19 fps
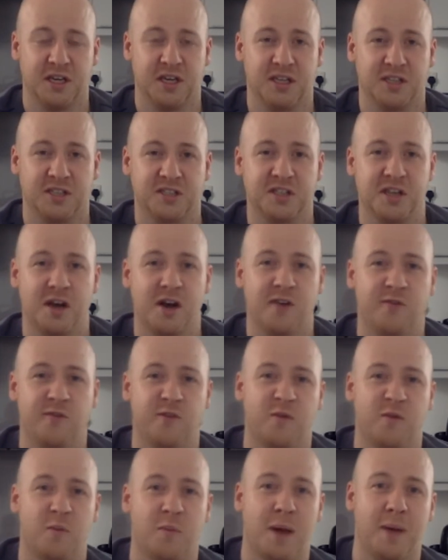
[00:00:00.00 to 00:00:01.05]
Start off with
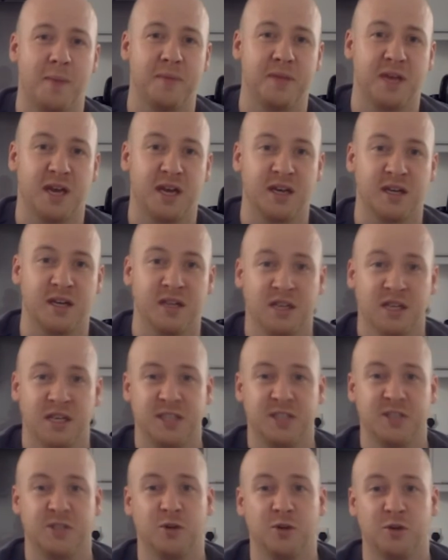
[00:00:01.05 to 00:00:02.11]
Aubameyang. He
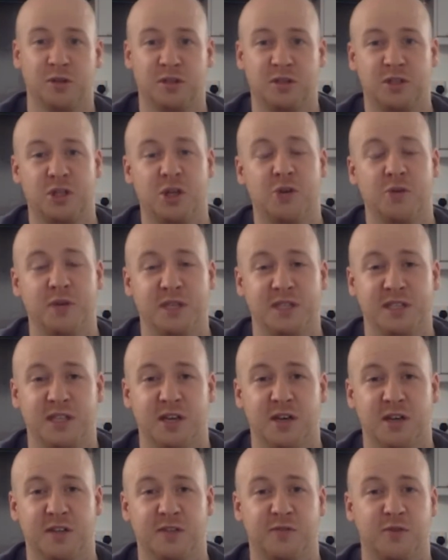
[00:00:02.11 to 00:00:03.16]
scored 2 in his
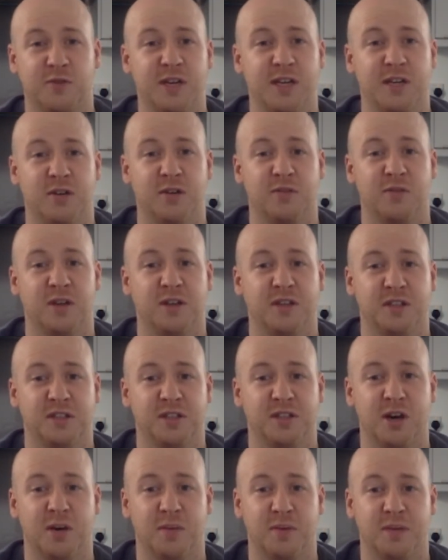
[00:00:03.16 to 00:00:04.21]
last 3 North London
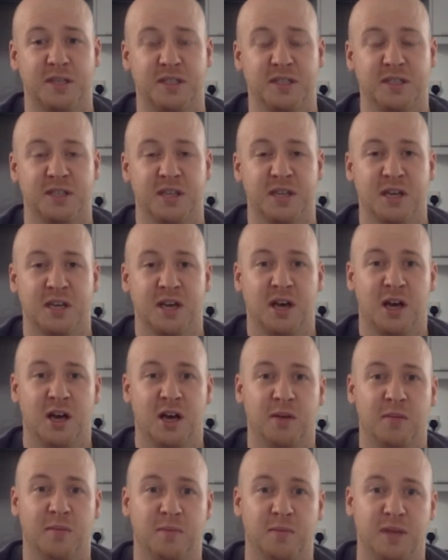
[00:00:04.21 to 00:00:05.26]
derbies.
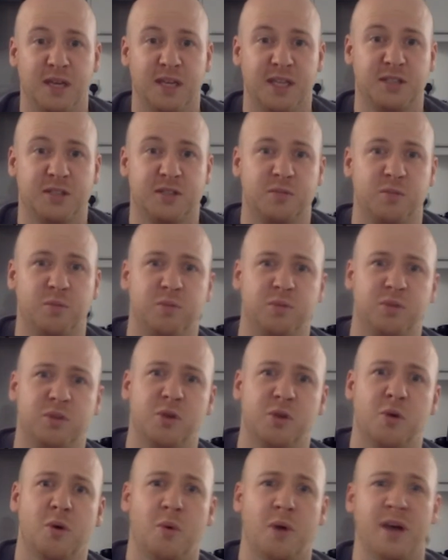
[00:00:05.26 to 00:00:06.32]
He's
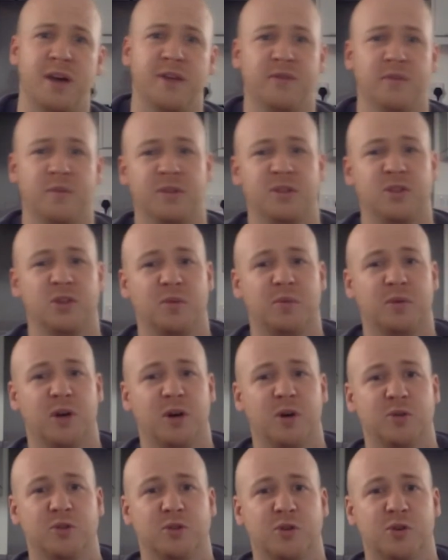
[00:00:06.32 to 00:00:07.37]
2 away from the top
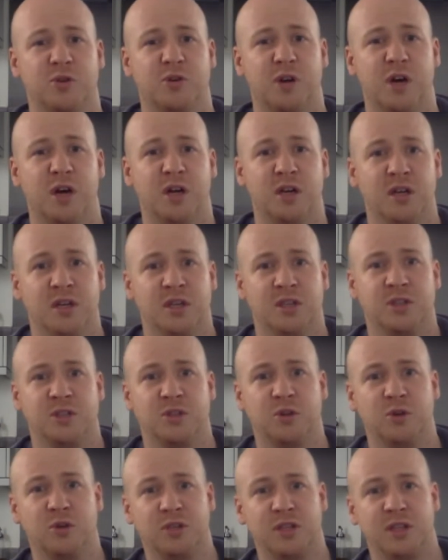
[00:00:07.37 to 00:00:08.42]
goal scorer.
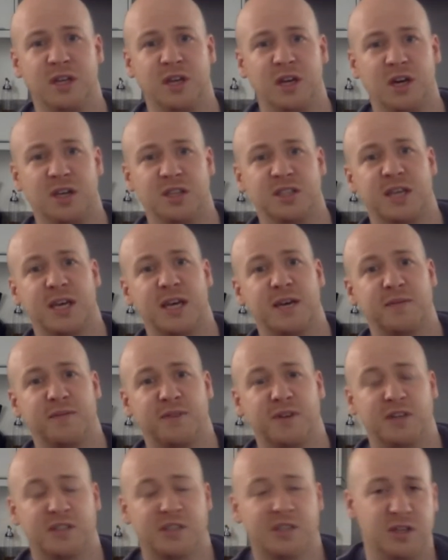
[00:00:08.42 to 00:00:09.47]
Scored in the last game
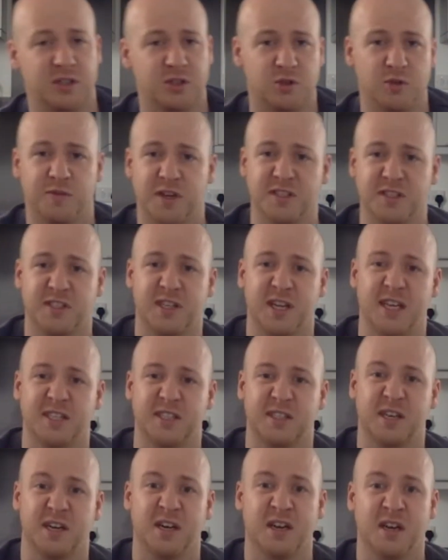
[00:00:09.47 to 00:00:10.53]
versus Arsenal versus
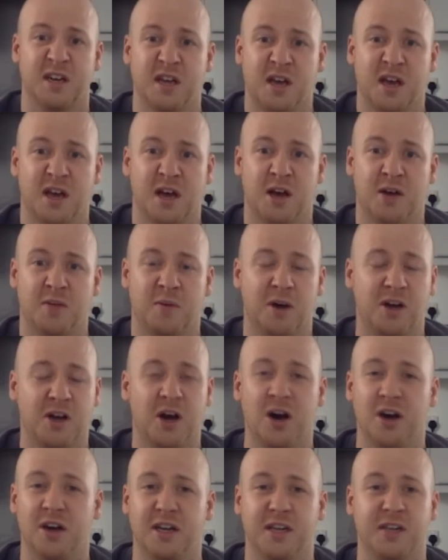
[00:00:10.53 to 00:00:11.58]
Leicester. I
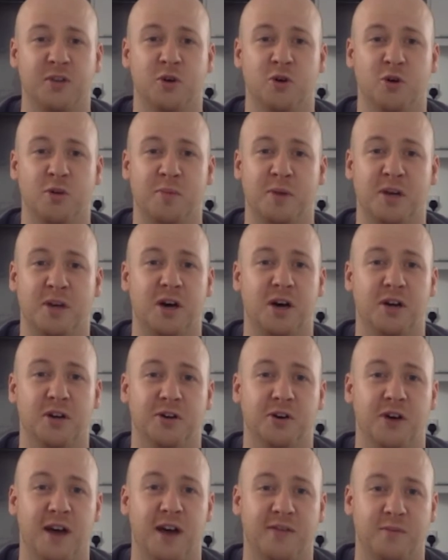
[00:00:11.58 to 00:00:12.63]
can't ignore him. I can't
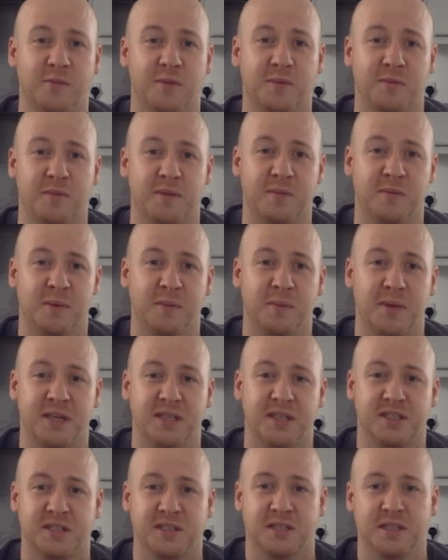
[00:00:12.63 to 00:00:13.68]
not have him in my
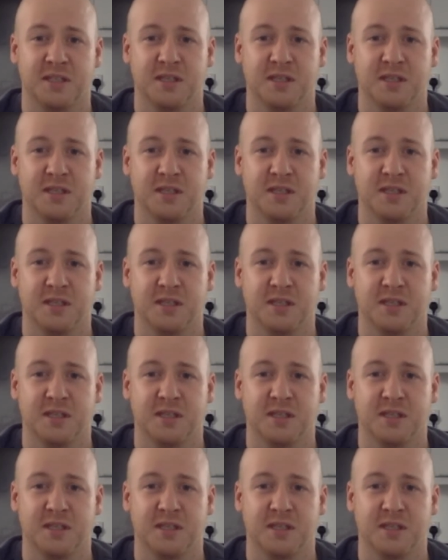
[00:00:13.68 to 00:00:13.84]
bets.